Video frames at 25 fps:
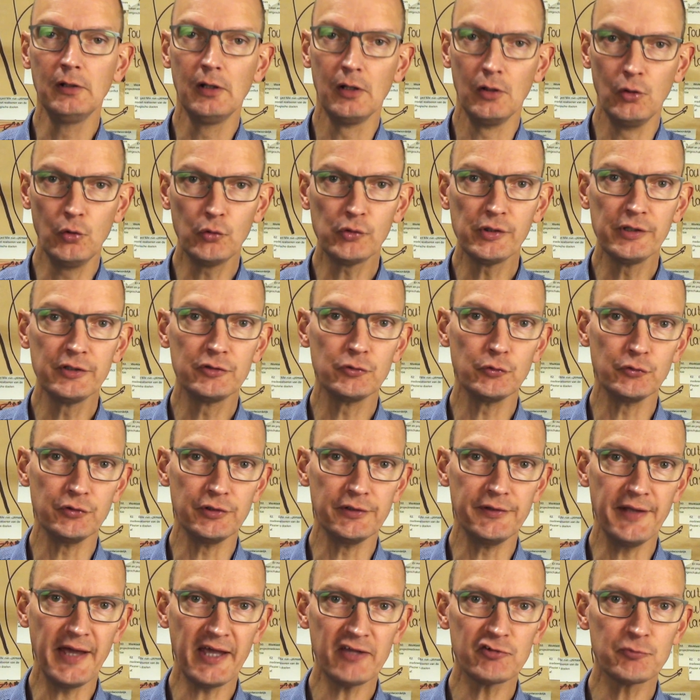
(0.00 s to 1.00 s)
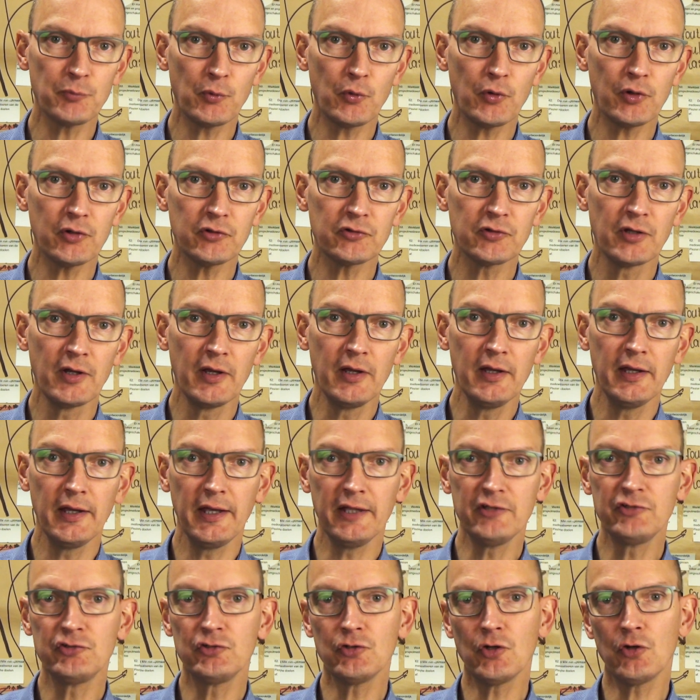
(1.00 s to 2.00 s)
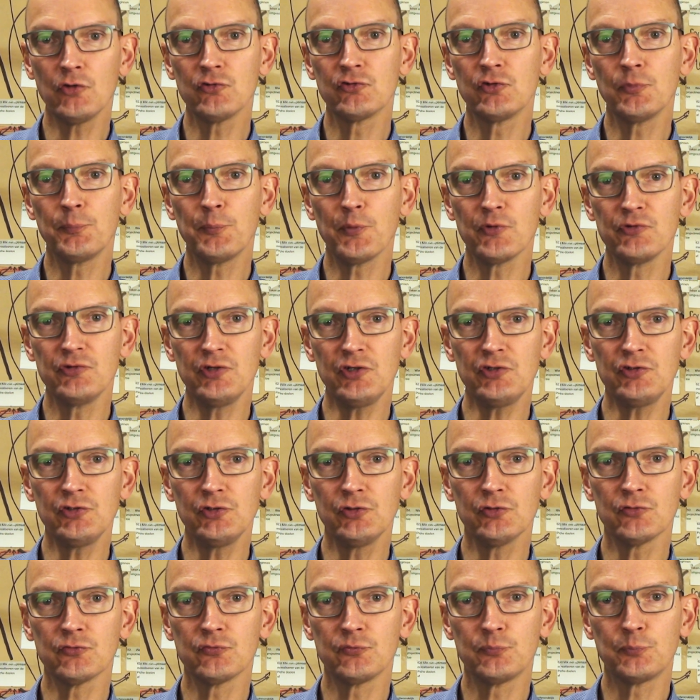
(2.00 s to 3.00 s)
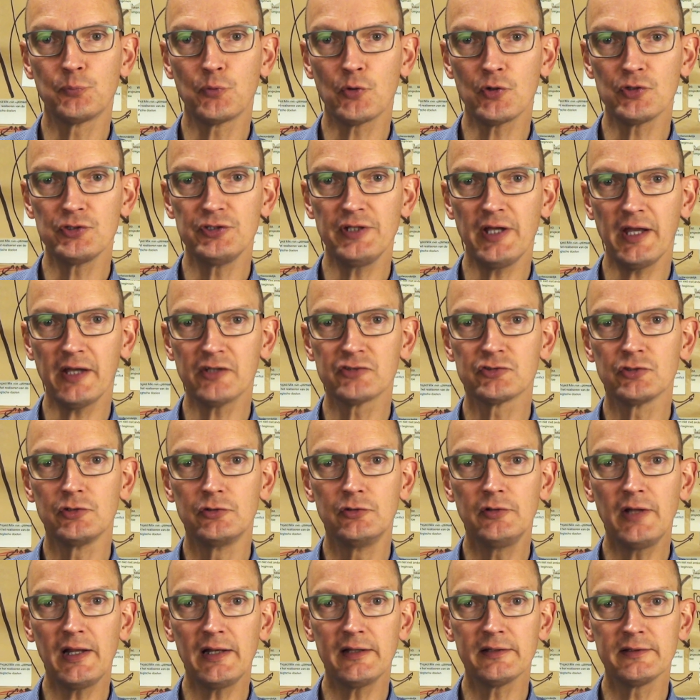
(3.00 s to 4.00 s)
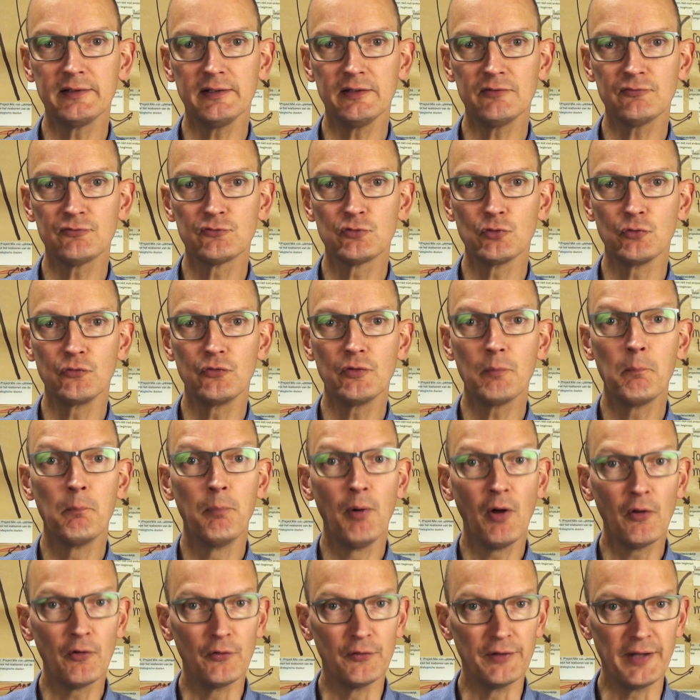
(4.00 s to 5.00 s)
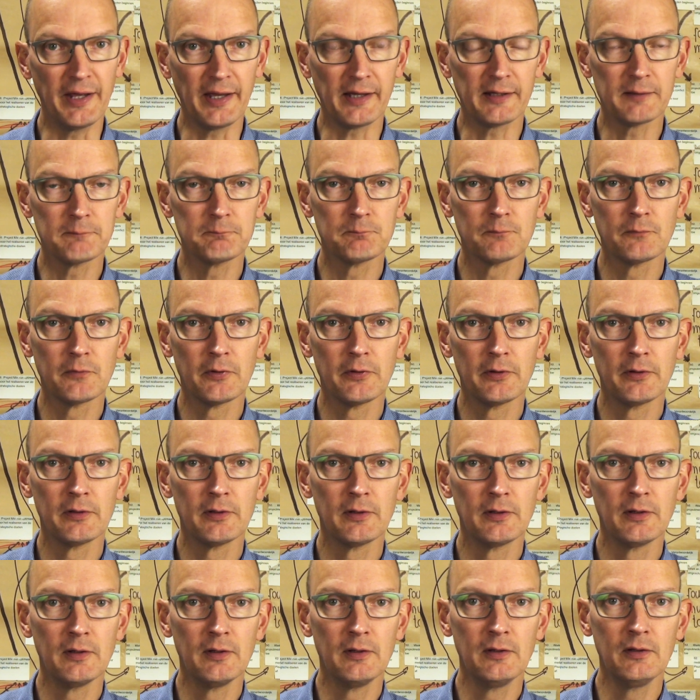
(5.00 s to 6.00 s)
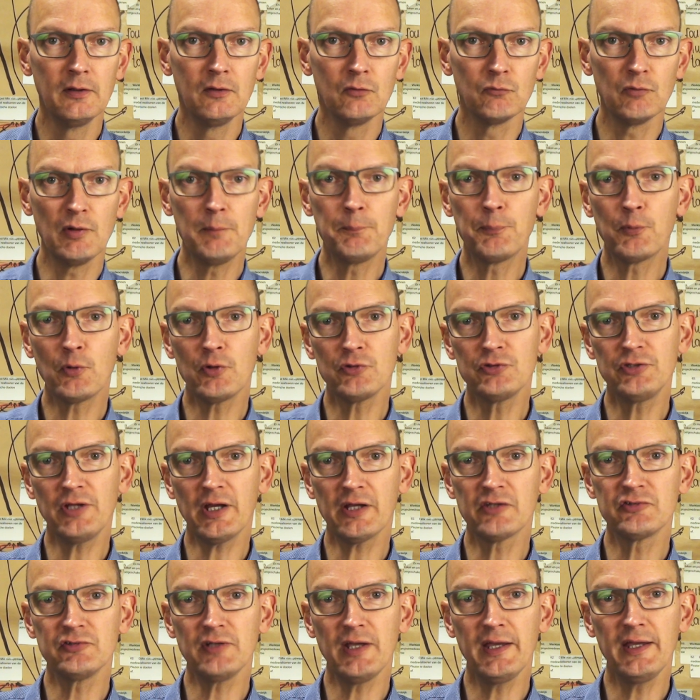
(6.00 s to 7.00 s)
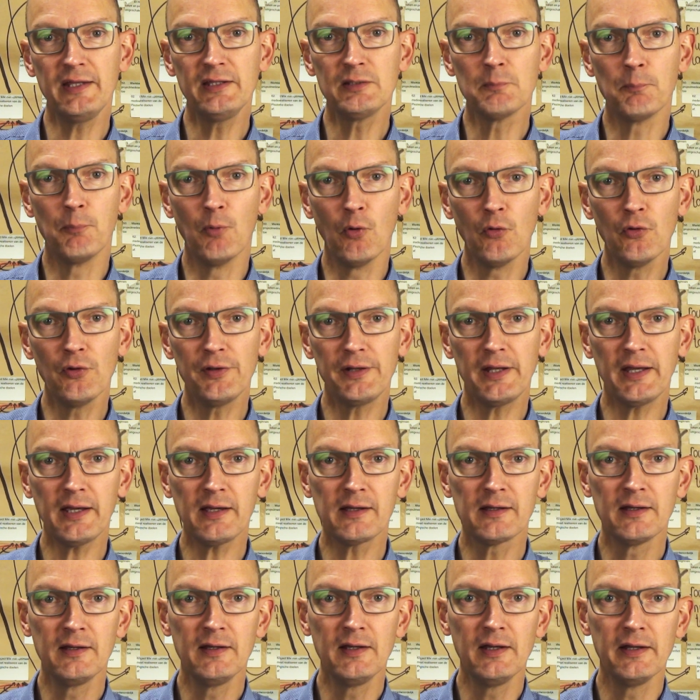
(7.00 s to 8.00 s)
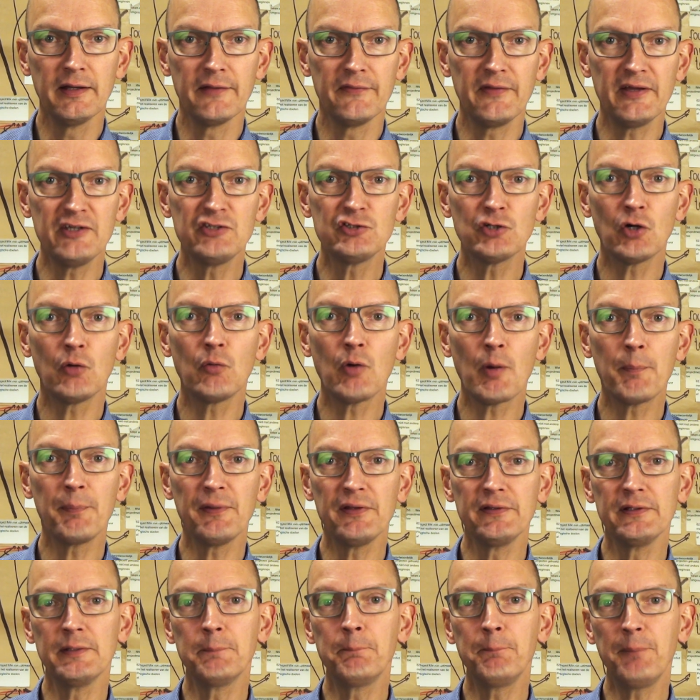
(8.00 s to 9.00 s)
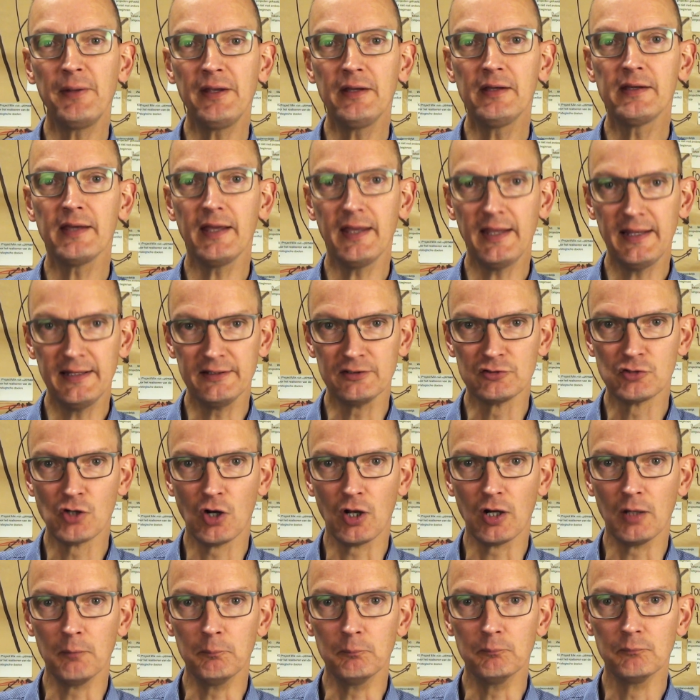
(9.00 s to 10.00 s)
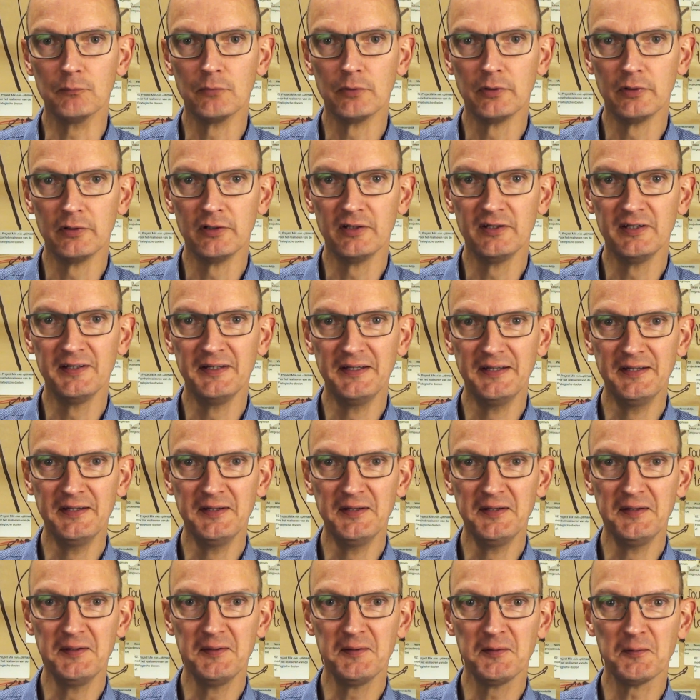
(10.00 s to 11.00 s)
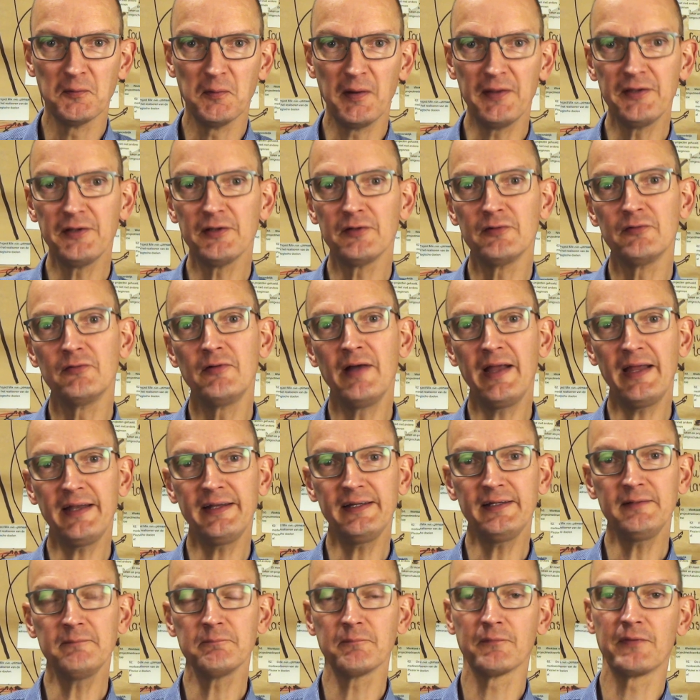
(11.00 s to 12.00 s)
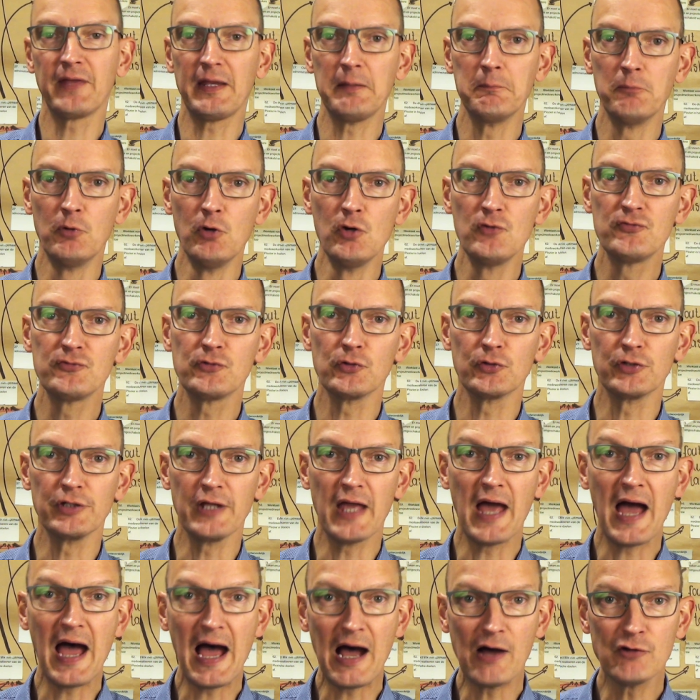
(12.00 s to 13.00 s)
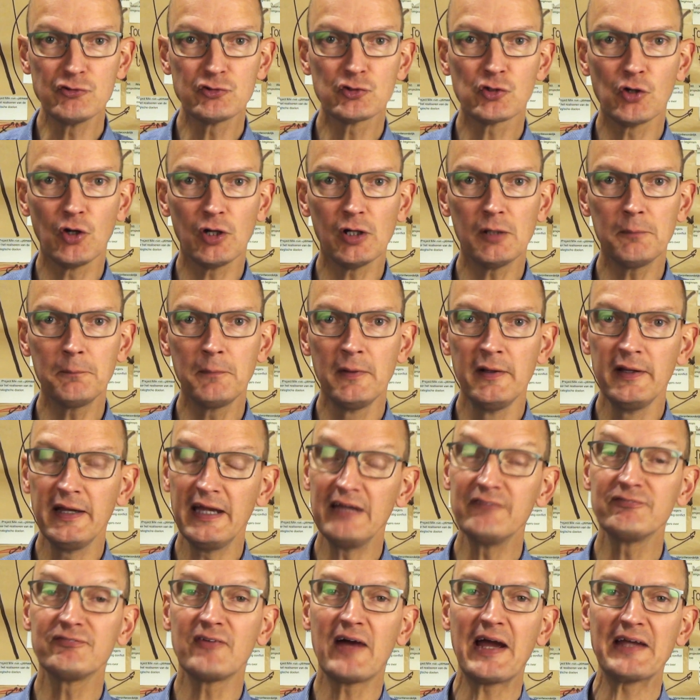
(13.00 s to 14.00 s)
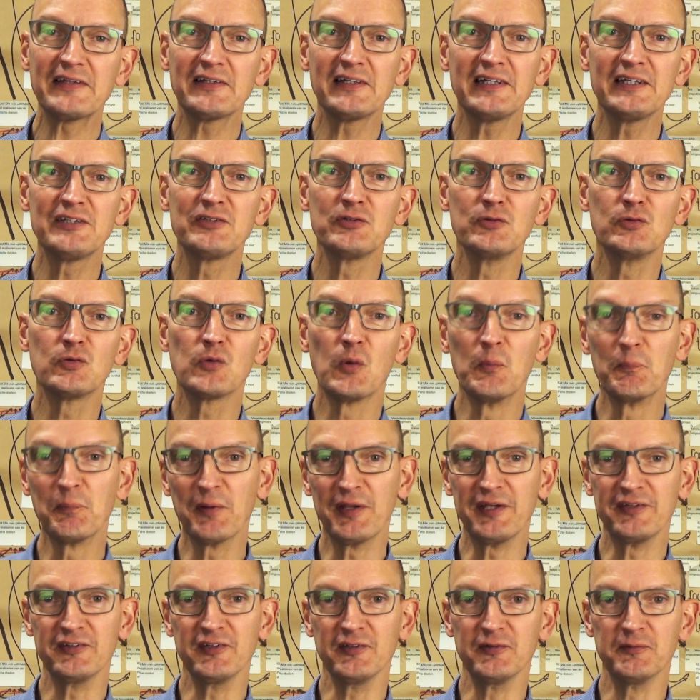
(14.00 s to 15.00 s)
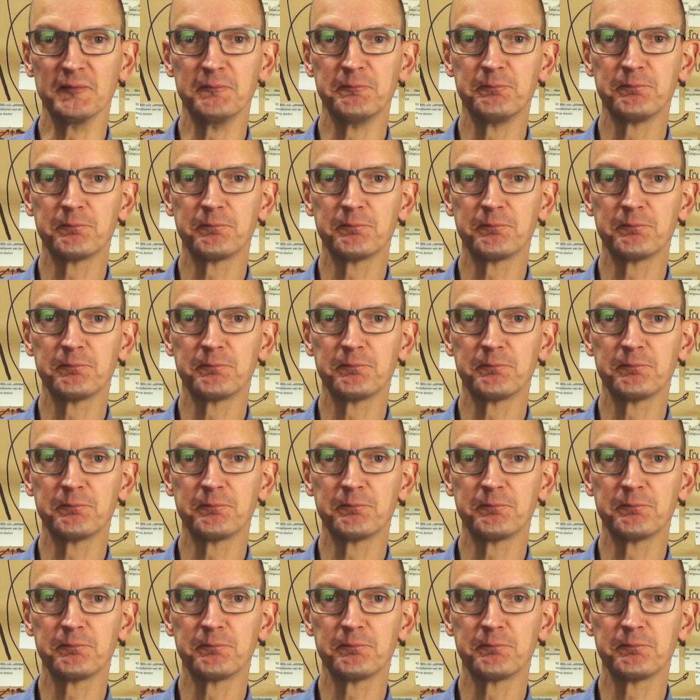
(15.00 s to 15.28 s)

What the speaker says: Looking to the dashboard, it shows the position of projects relative to the bottleneck. When projects in the bottleneck, they show up in the pink in column. When they are ready, they move to the out column and finally to completed.